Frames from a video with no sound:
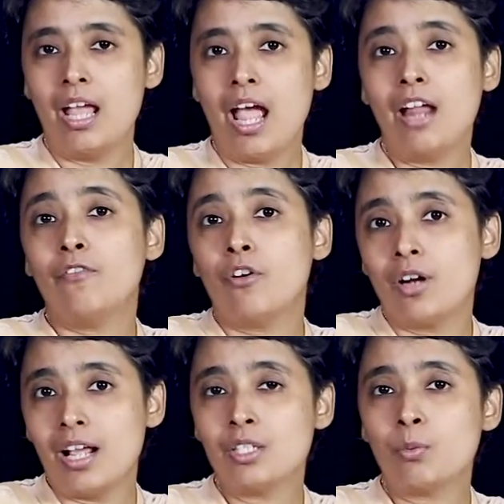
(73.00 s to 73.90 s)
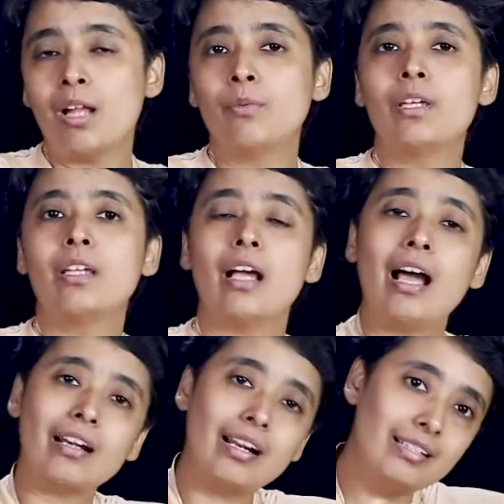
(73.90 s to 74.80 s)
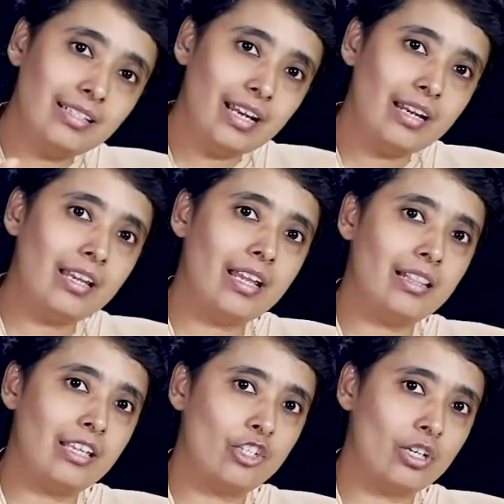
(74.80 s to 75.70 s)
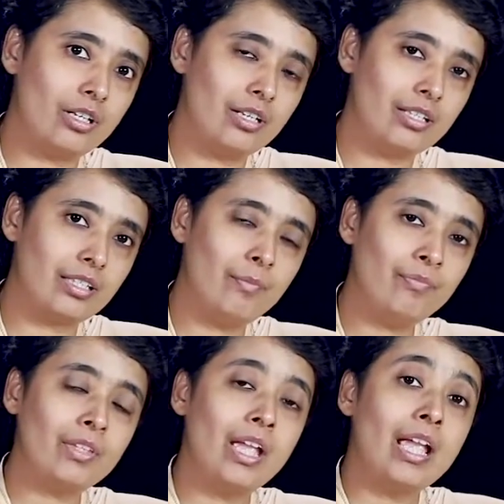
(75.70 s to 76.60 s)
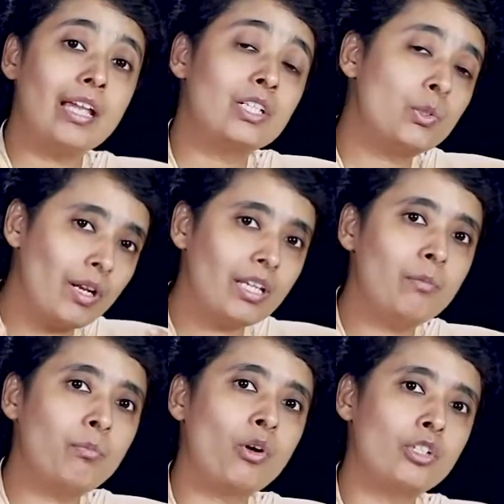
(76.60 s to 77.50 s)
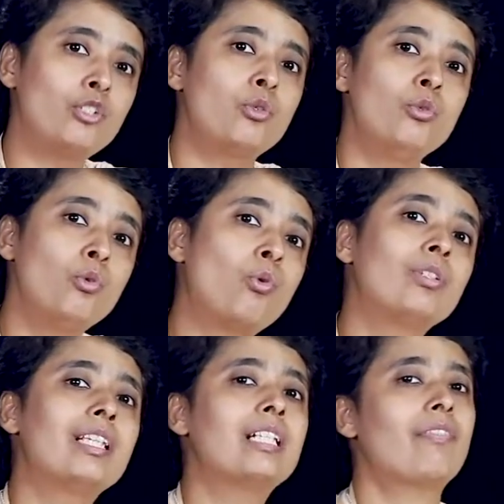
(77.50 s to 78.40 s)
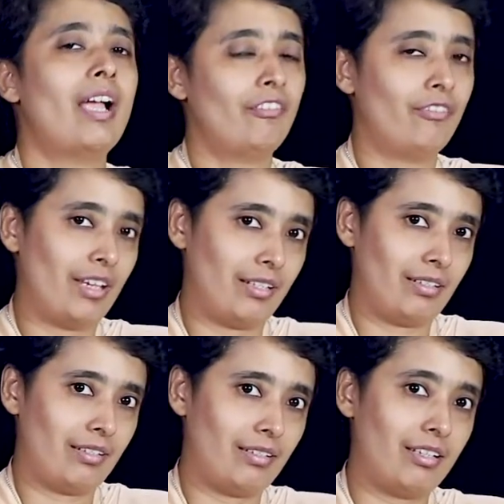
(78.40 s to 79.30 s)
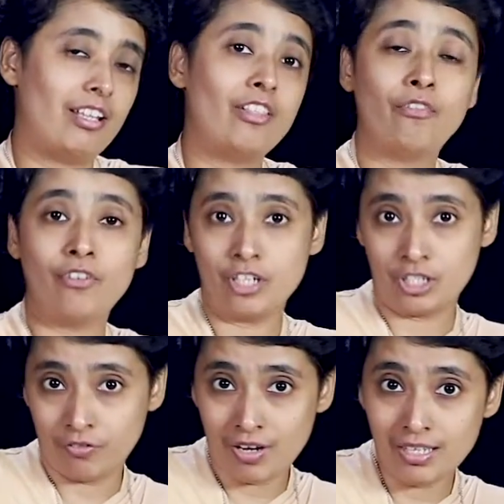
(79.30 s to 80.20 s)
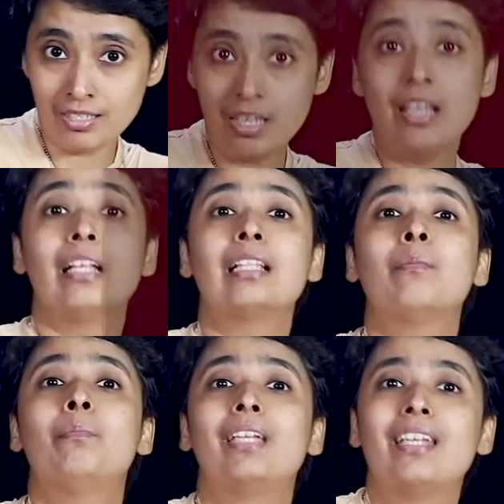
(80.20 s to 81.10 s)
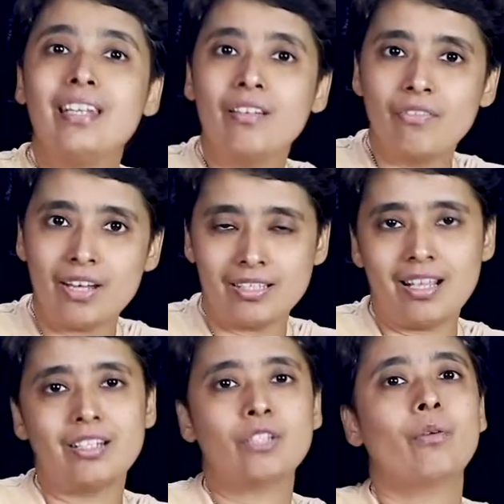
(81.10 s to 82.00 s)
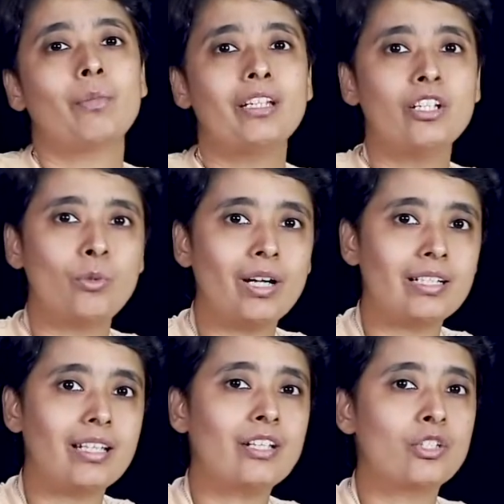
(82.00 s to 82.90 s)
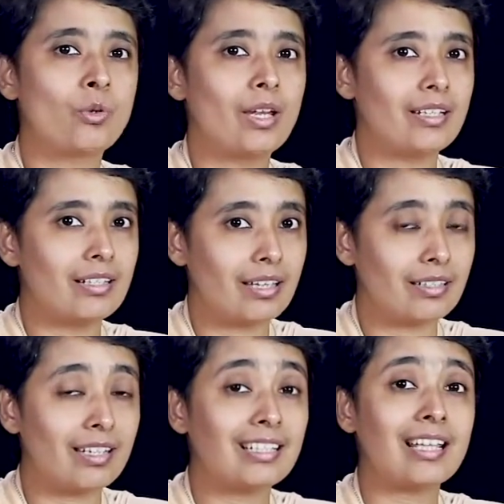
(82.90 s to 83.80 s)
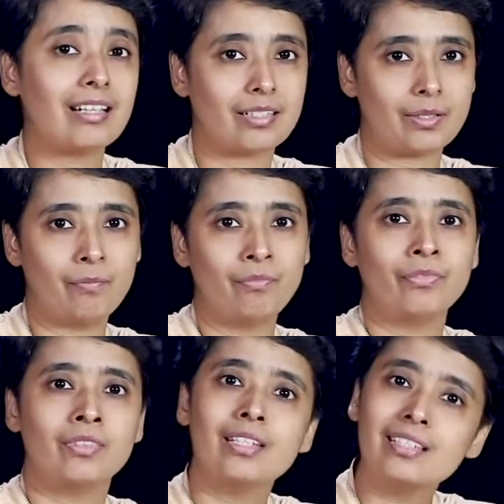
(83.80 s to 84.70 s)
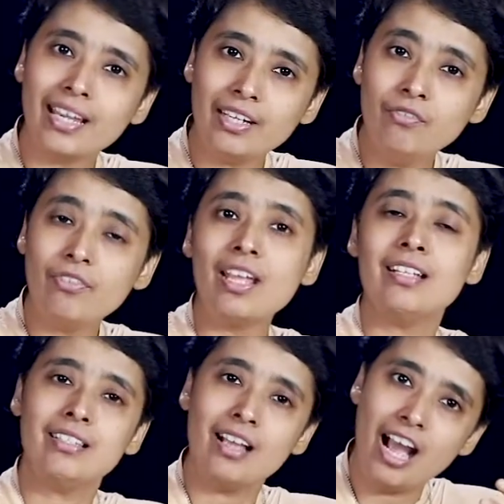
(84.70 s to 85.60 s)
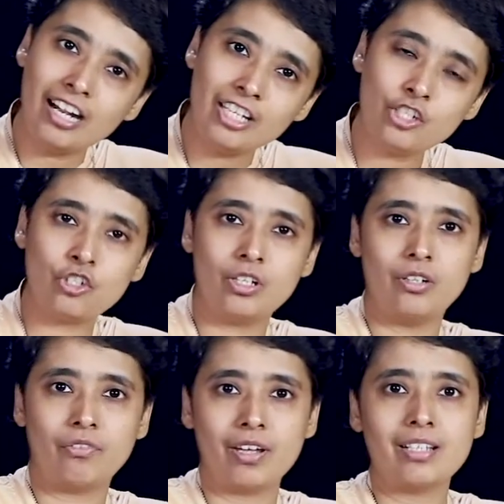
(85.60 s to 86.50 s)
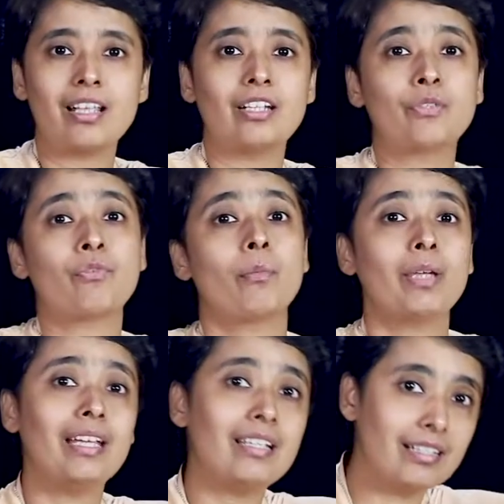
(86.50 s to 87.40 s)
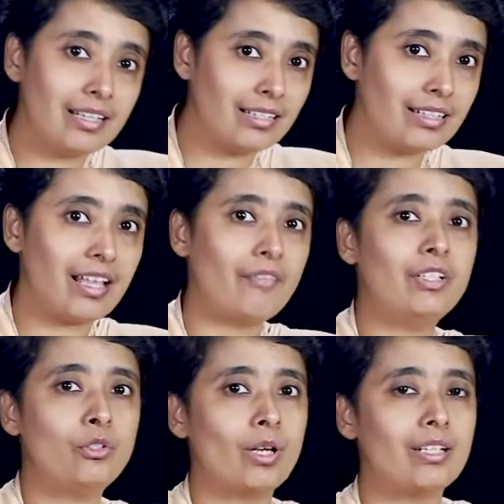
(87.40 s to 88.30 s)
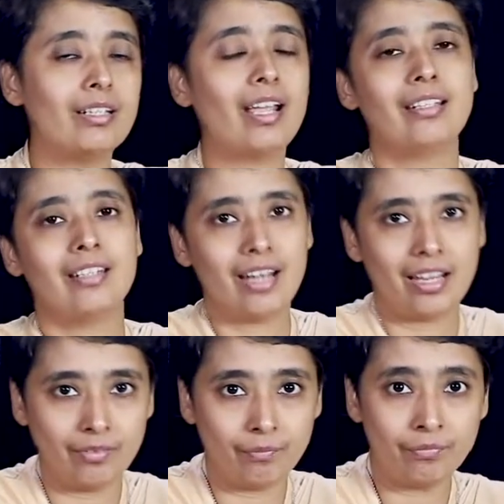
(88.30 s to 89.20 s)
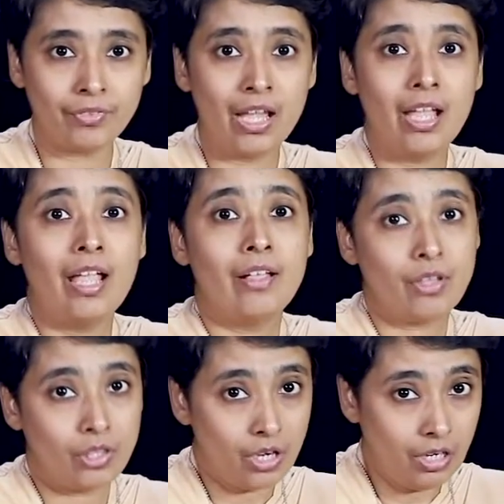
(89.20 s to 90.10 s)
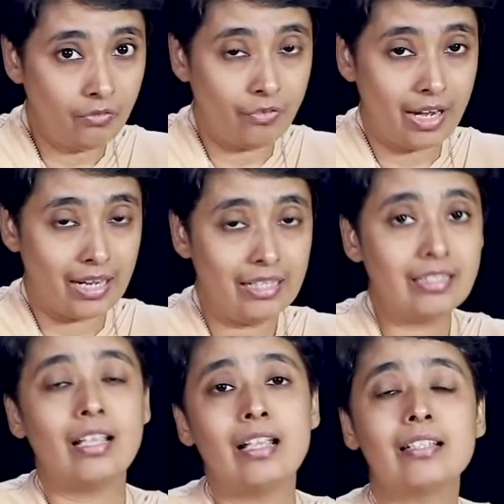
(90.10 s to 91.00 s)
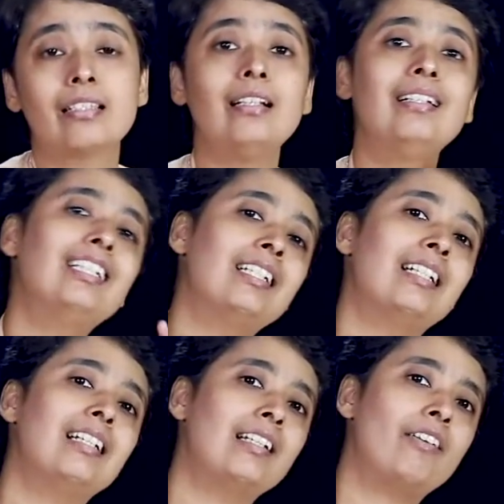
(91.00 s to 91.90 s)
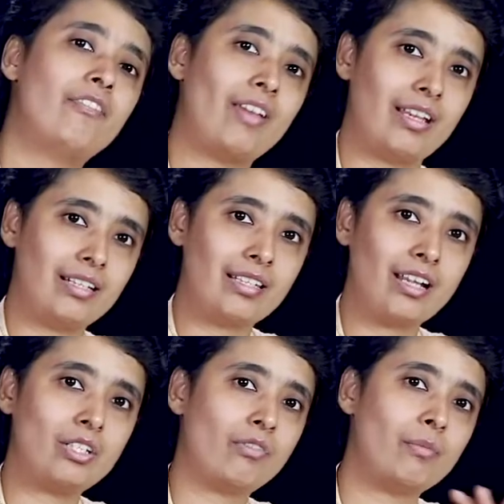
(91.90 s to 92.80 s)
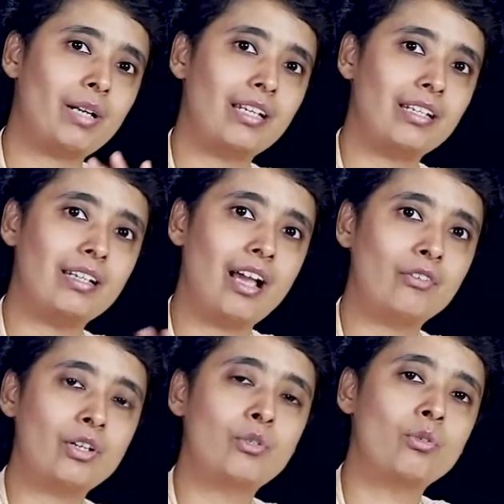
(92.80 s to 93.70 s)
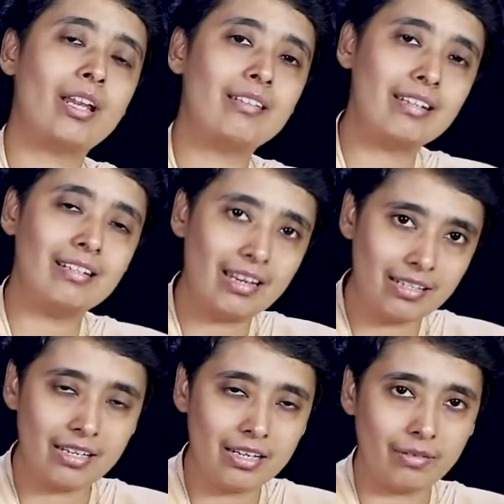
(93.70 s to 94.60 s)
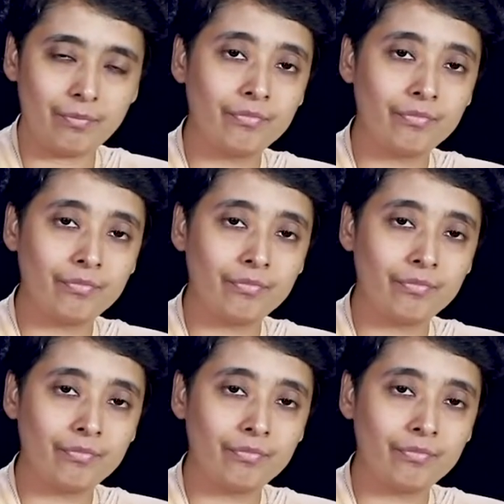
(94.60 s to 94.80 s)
And for us, while we are understanding Hindi journalism, it is very important to know these 5 phases. The first phase, the beginning phase, that is from 1826 to 1866. The second phase, the Harish Chandra phase, that is from 1867 to 1899. The third phase is the literary phase, that is from 1900 to 1919.